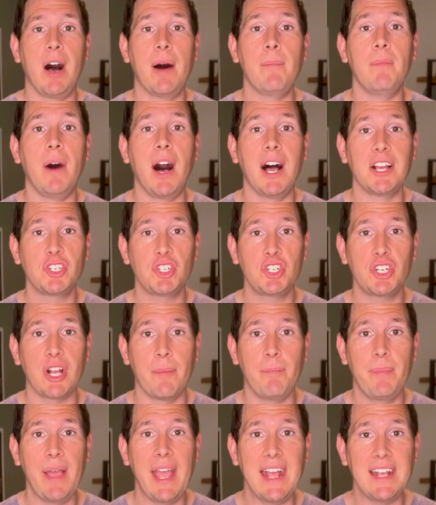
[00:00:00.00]
a, mush,
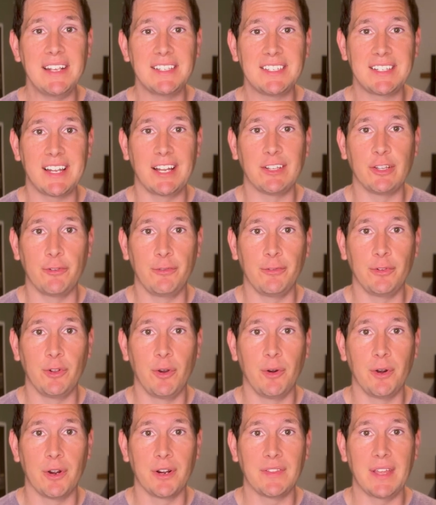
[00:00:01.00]
a paste on the
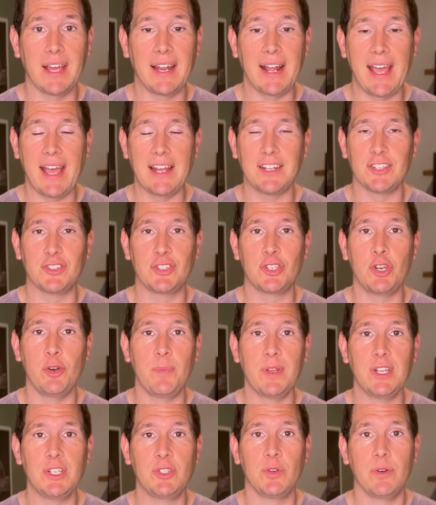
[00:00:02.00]
floor that I had to
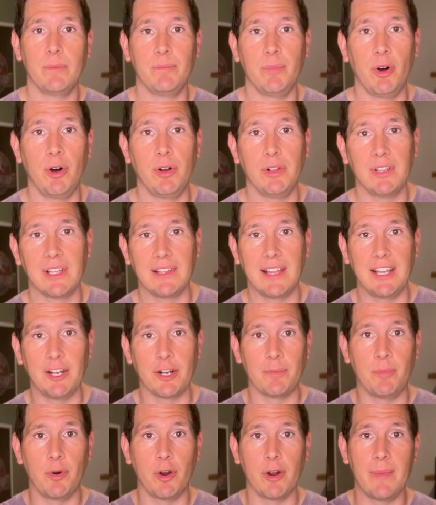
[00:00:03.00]
scoop into a bowl and
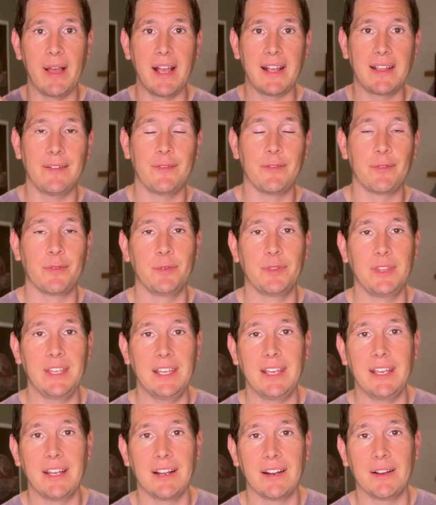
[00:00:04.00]
later pour back in through
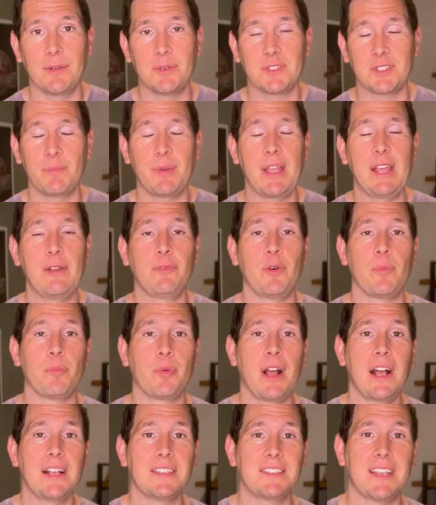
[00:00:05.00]
the ear. It was a painful
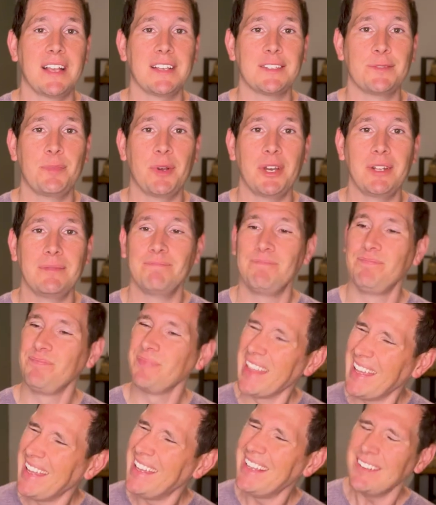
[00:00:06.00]
process, but
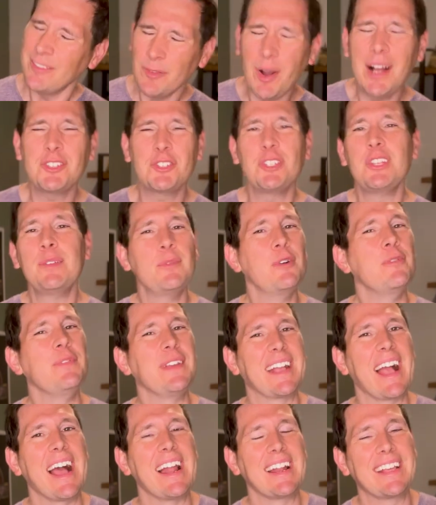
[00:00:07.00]
watching the movie
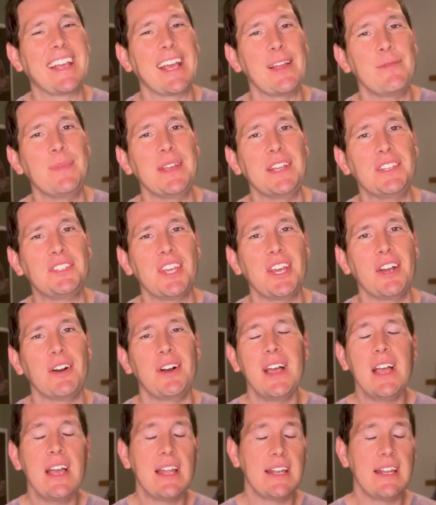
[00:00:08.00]
kind of can be too.